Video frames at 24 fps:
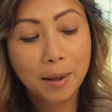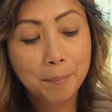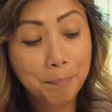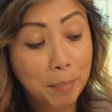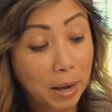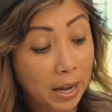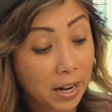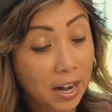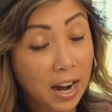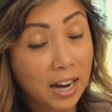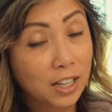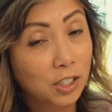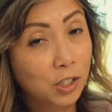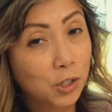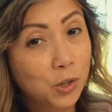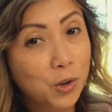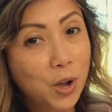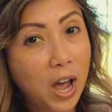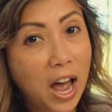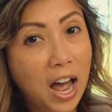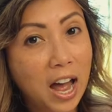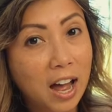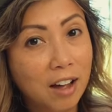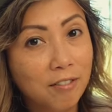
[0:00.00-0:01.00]
But I do
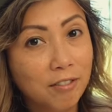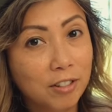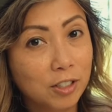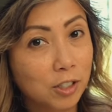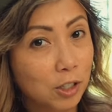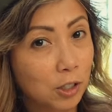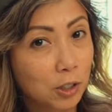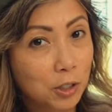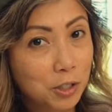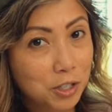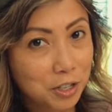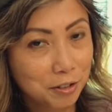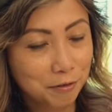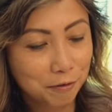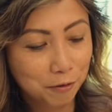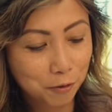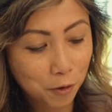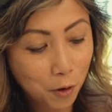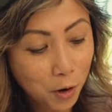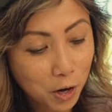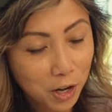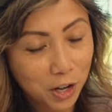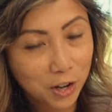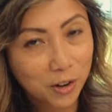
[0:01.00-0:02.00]
have a solution
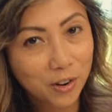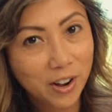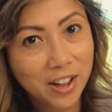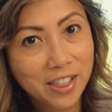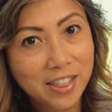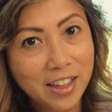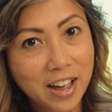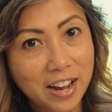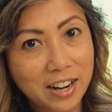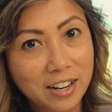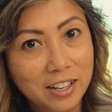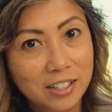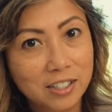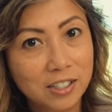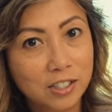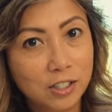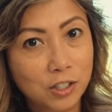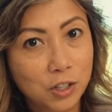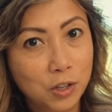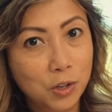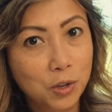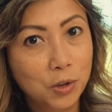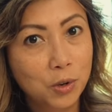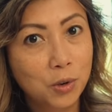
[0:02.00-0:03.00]
for you, and that is
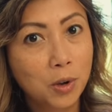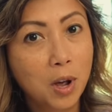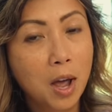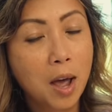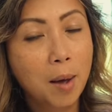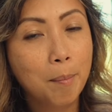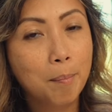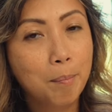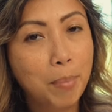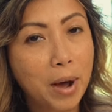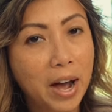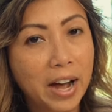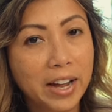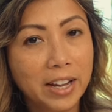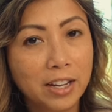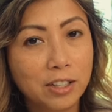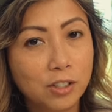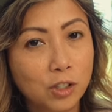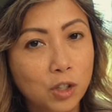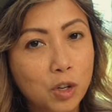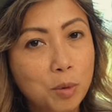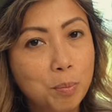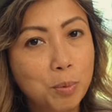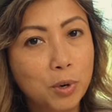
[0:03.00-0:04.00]
to buy a
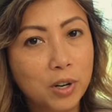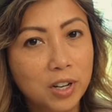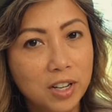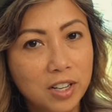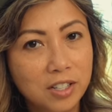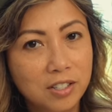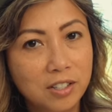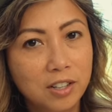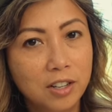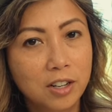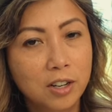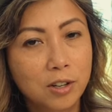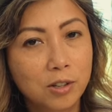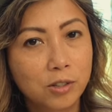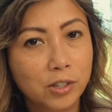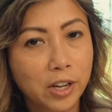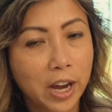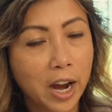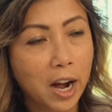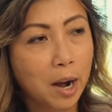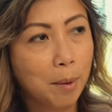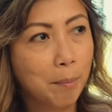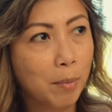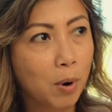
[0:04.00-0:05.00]
super easy to use
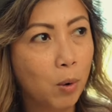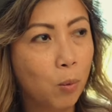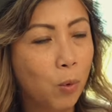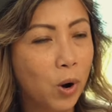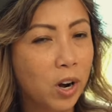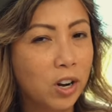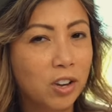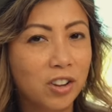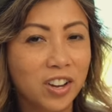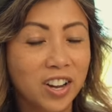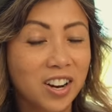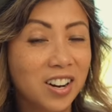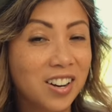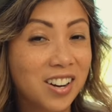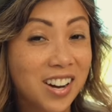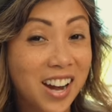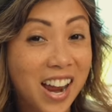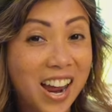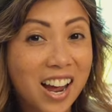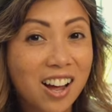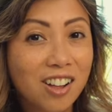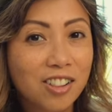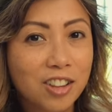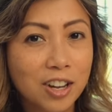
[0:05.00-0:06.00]
camera where you can
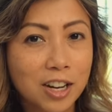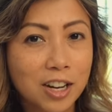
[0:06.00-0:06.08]
nail the